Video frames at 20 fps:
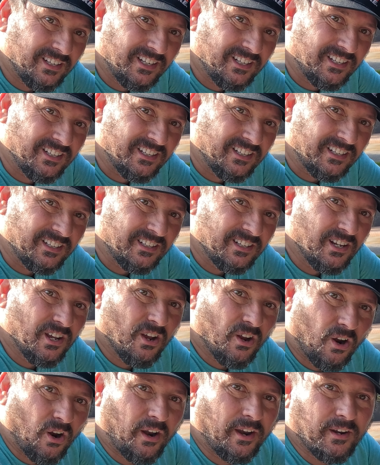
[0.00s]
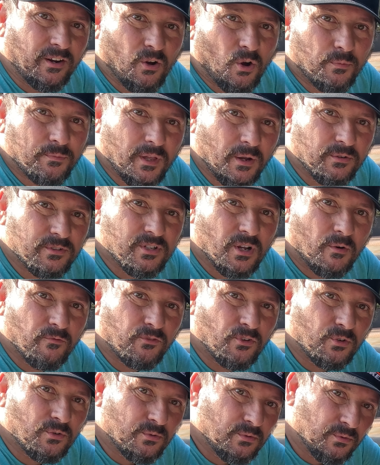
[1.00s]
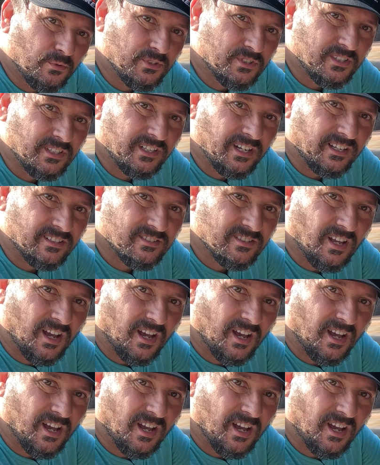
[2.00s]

needed it. All right, hope that was helpful. We'll see you next